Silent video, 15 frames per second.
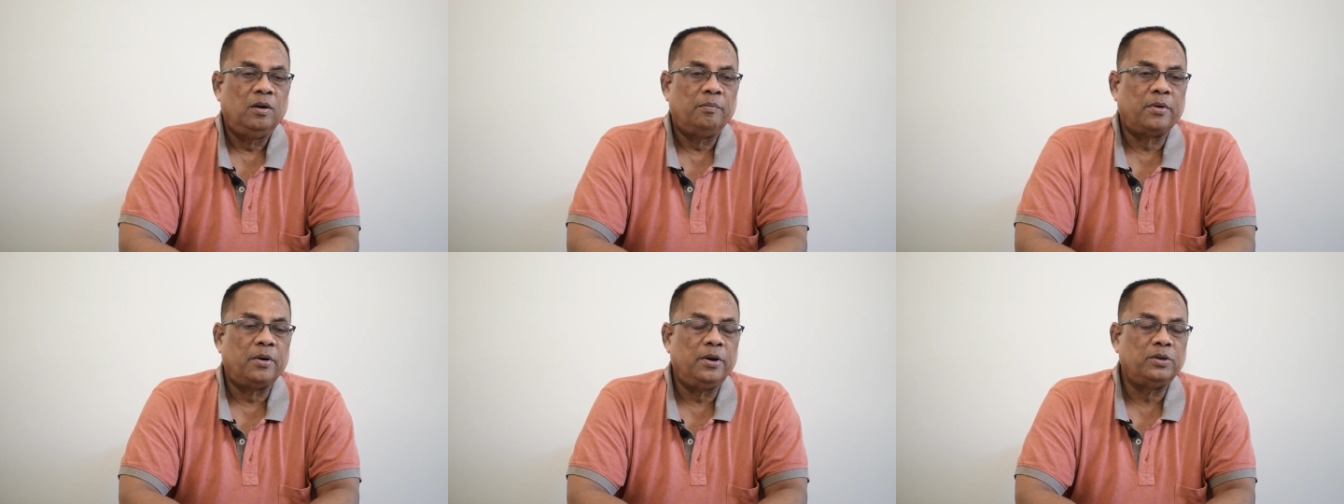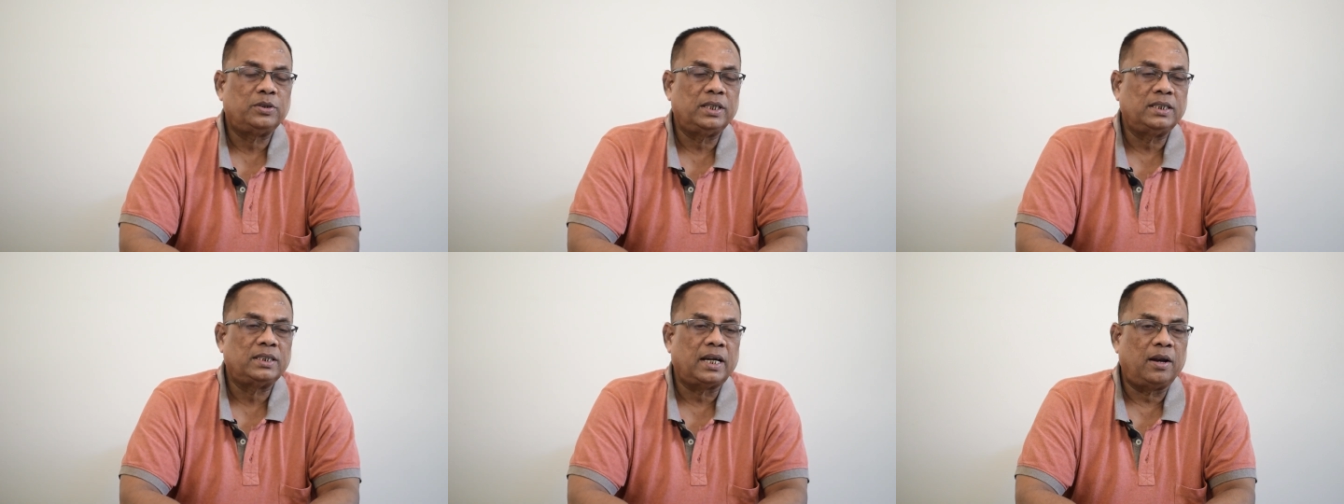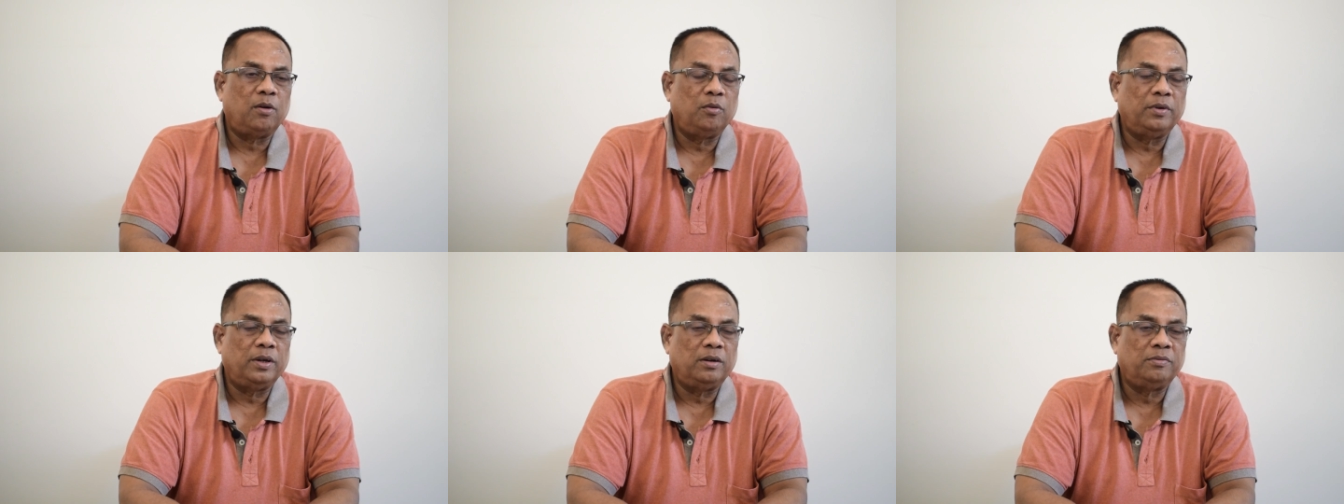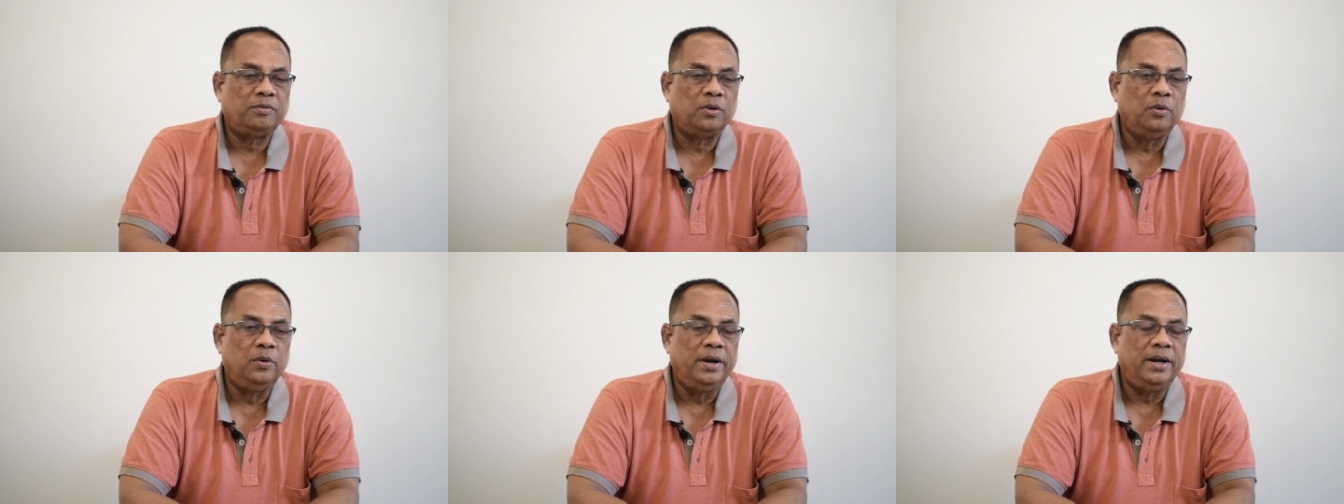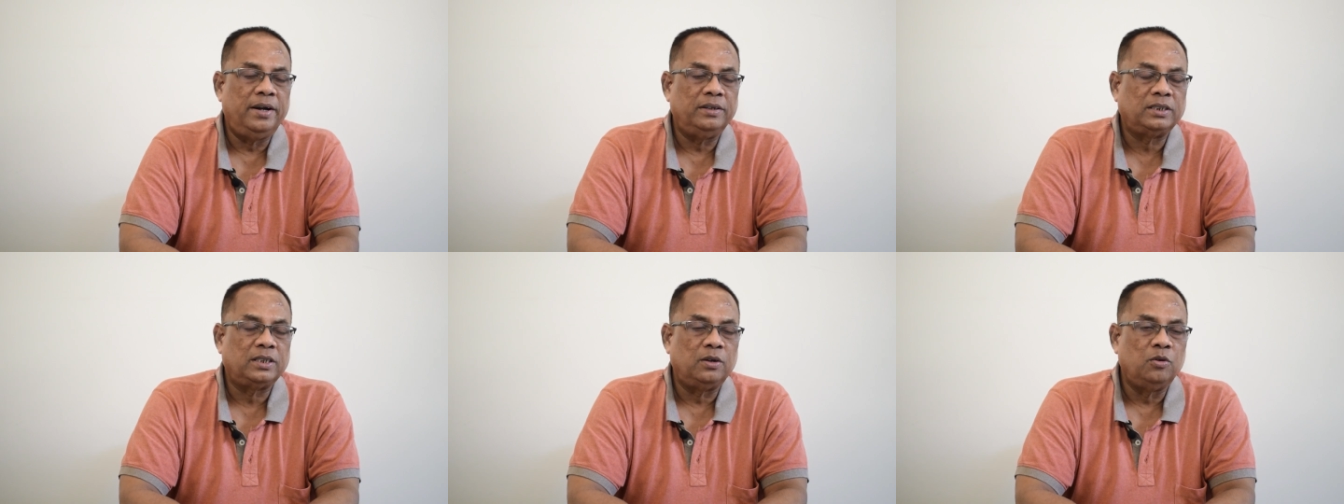producing synovial fluid
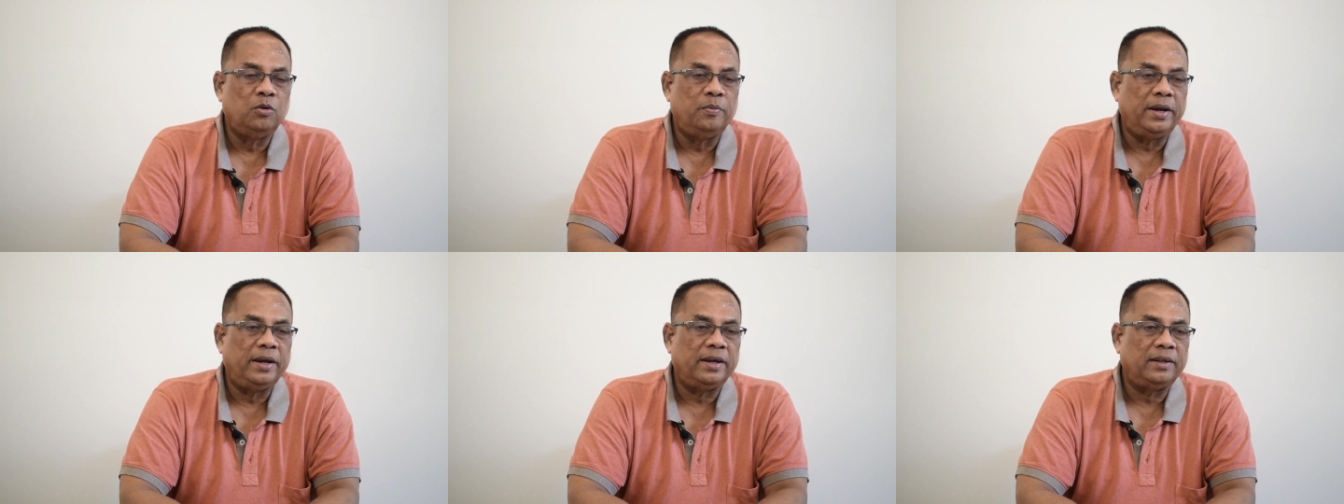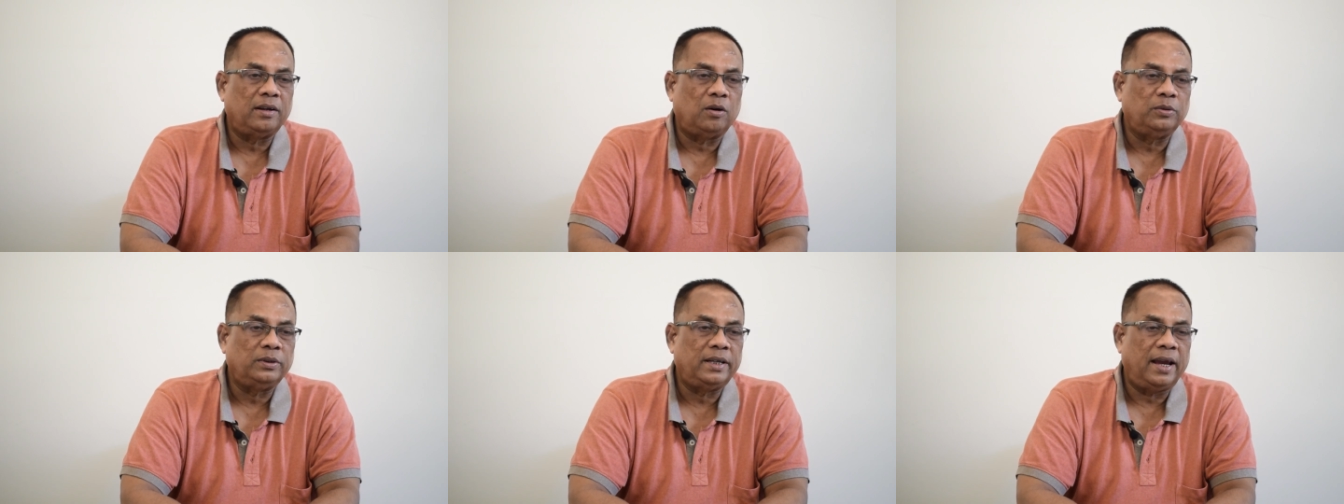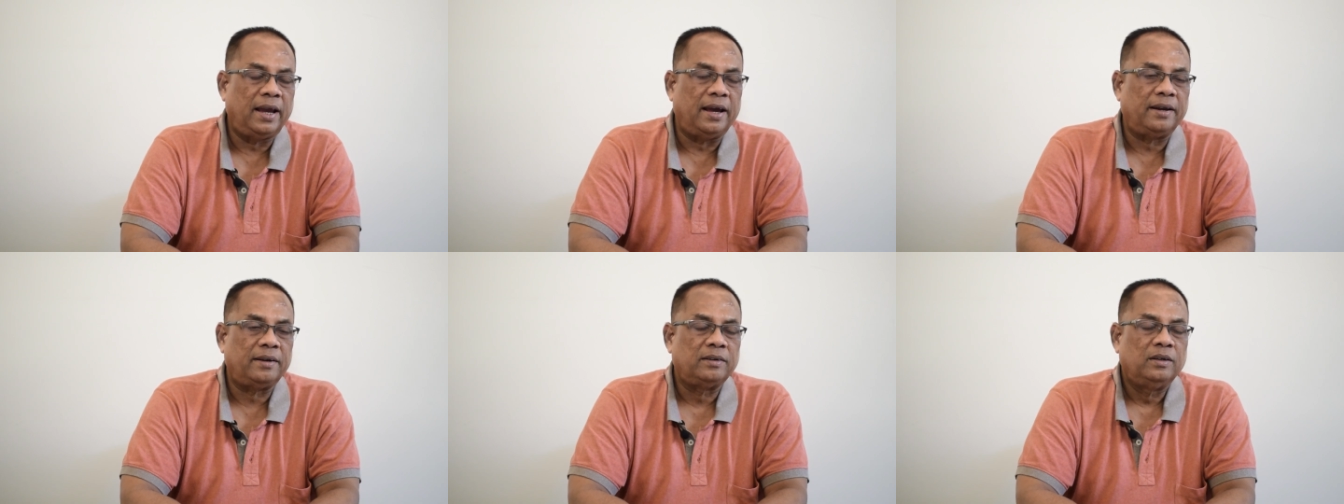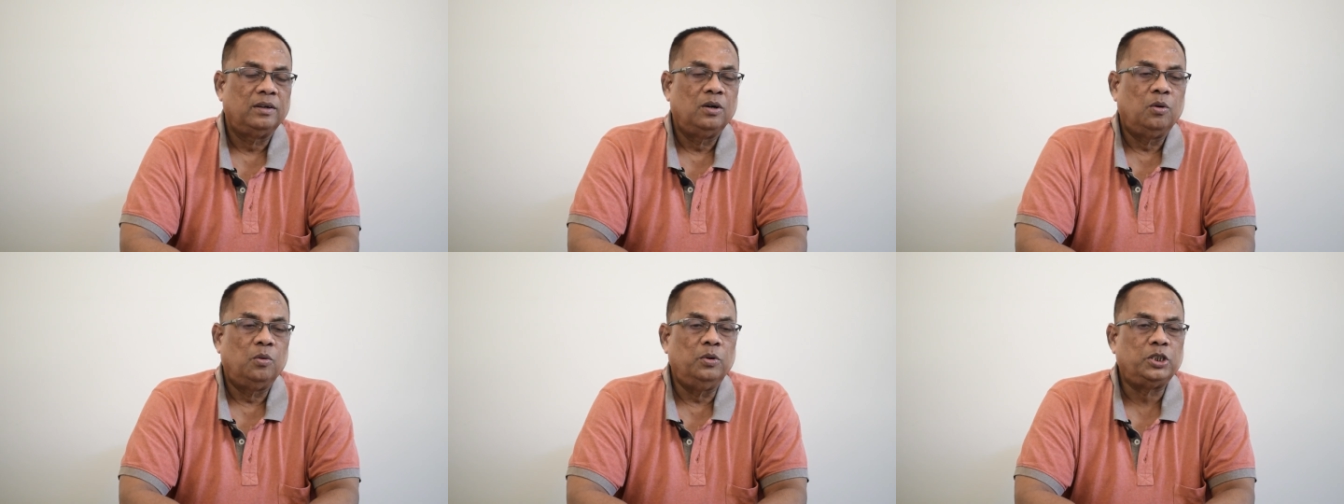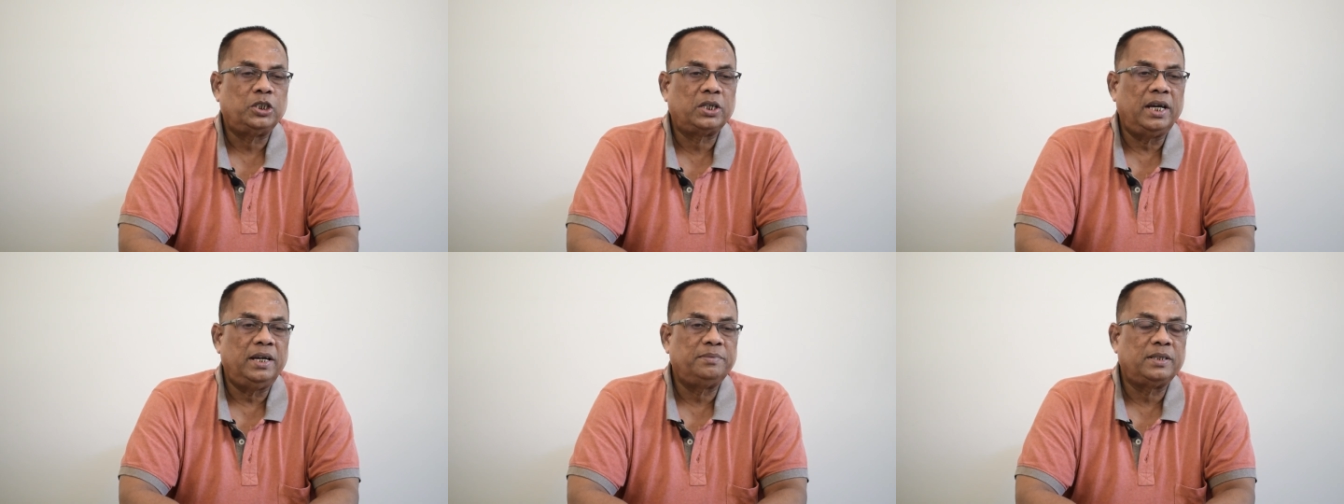is the lubricant out there
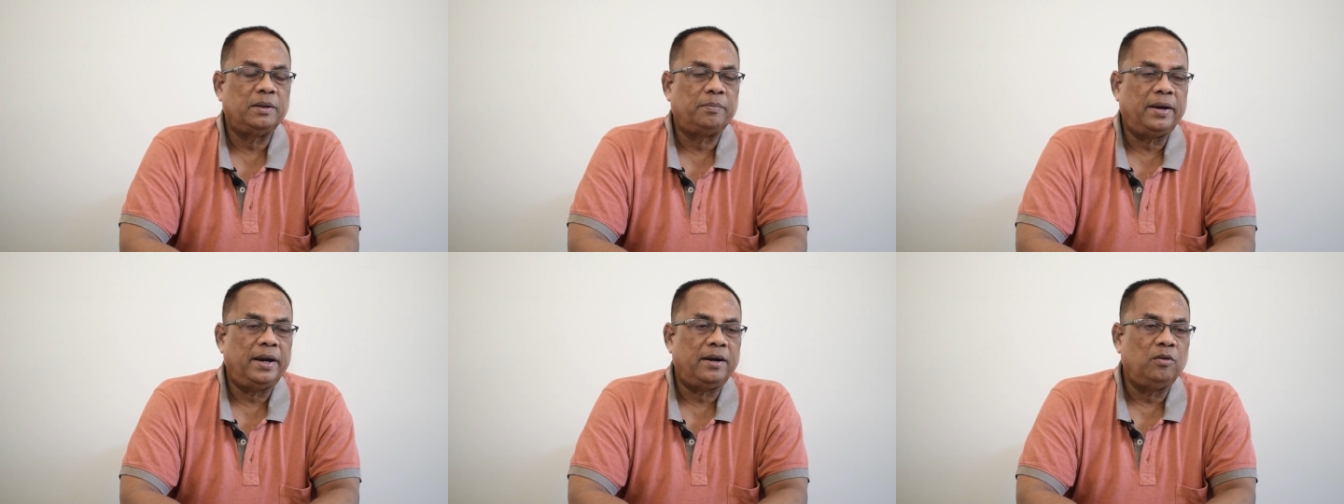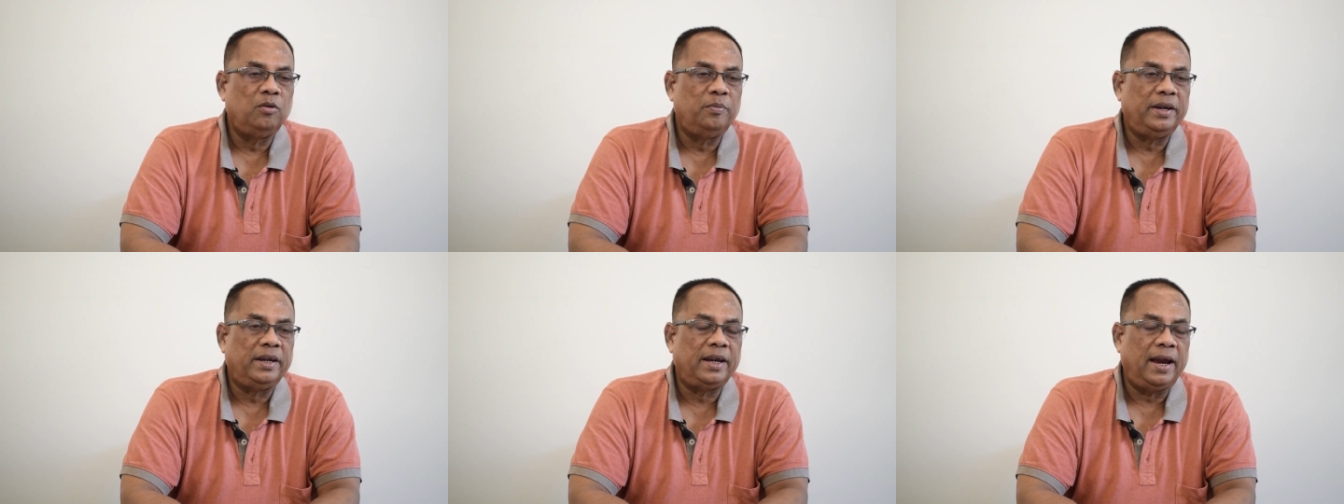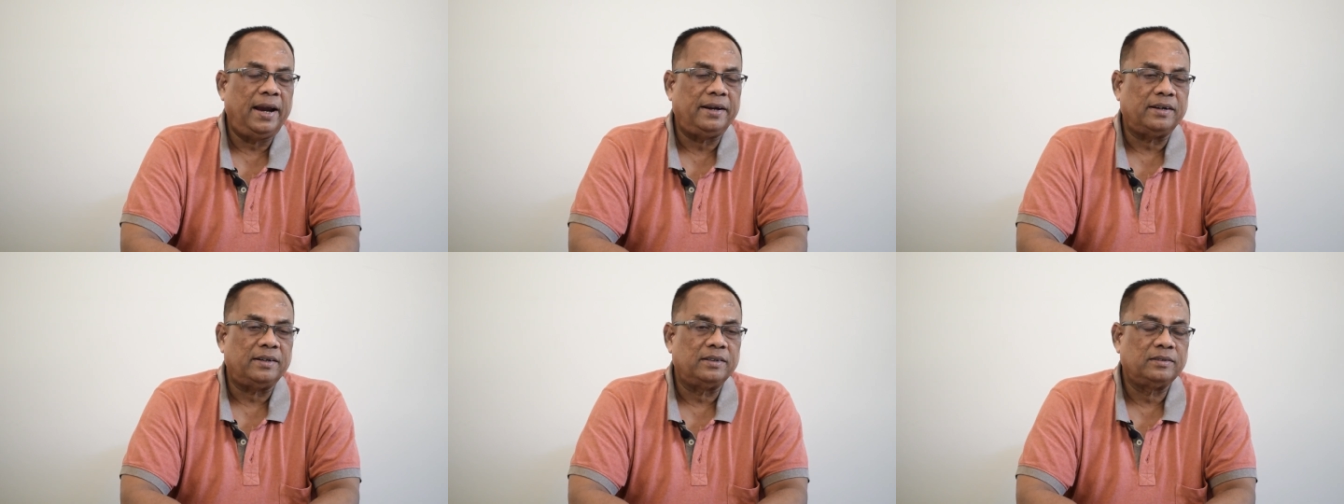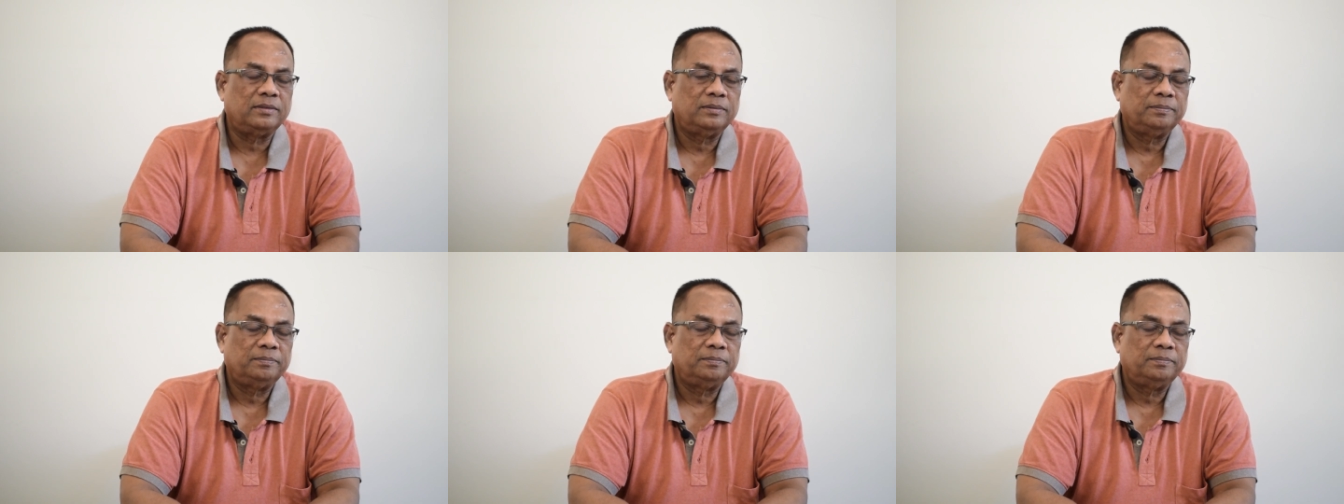which keeps the plate lubricated.